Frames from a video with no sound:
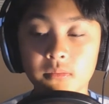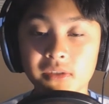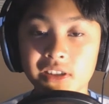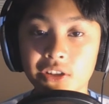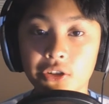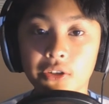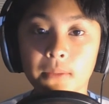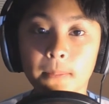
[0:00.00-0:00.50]

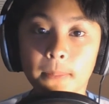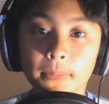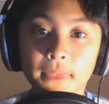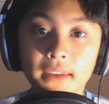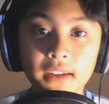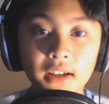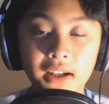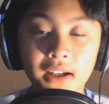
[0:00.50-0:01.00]
So,
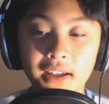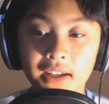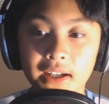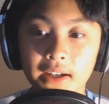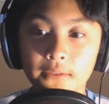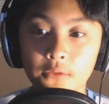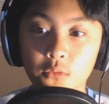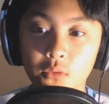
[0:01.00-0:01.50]
I
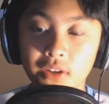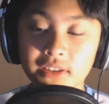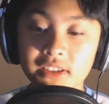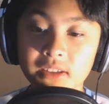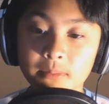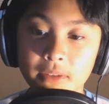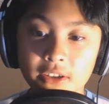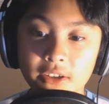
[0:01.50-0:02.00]
have one
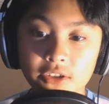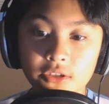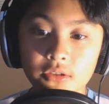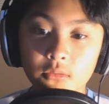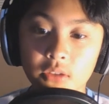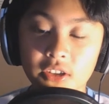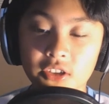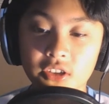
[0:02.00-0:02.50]

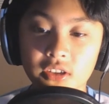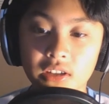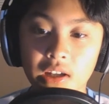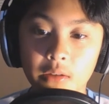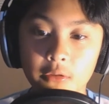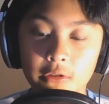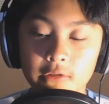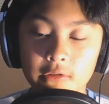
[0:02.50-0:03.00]
special which
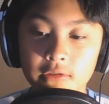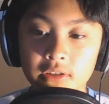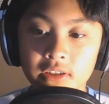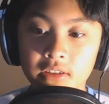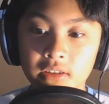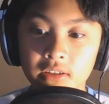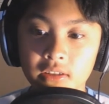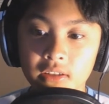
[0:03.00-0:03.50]
I
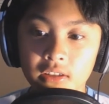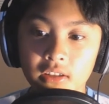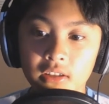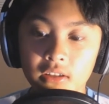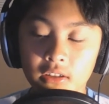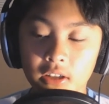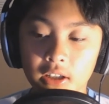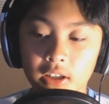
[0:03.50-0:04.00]
won't
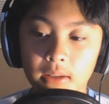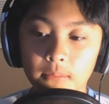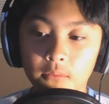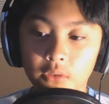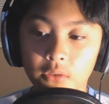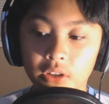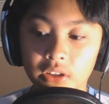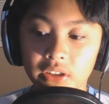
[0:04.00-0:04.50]

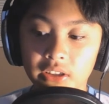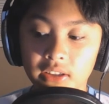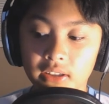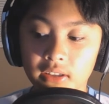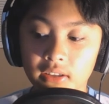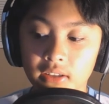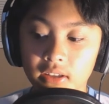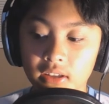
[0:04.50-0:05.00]
um,
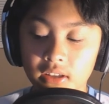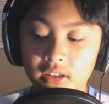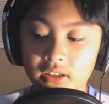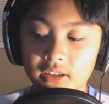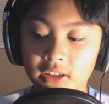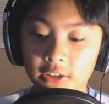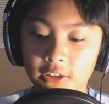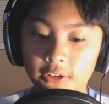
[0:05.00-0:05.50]
really
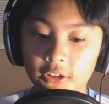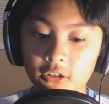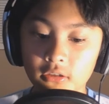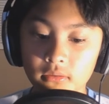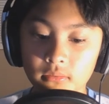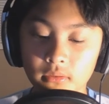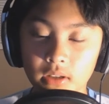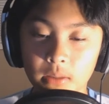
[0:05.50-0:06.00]
tell you
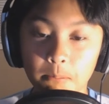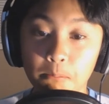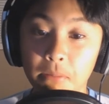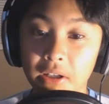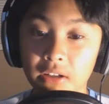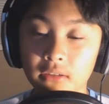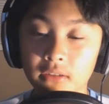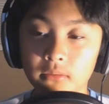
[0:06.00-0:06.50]

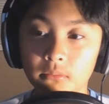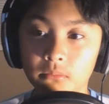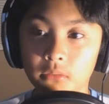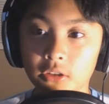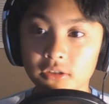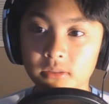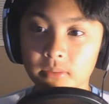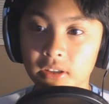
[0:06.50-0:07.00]
about
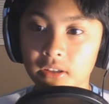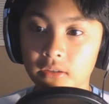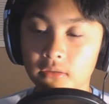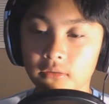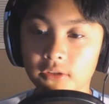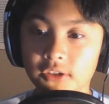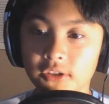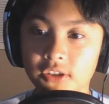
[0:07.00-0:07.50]
most
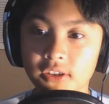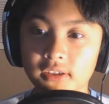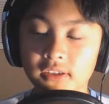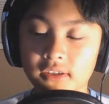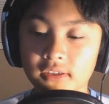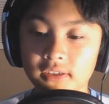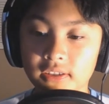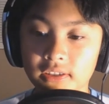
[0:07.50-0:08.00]
about, which is
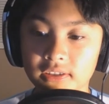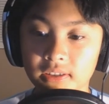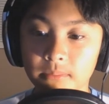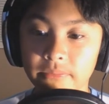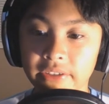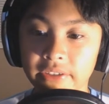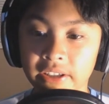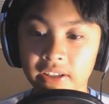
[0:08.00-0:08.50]
just
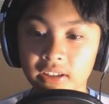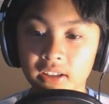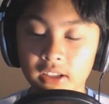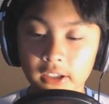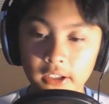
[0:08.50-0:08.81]
something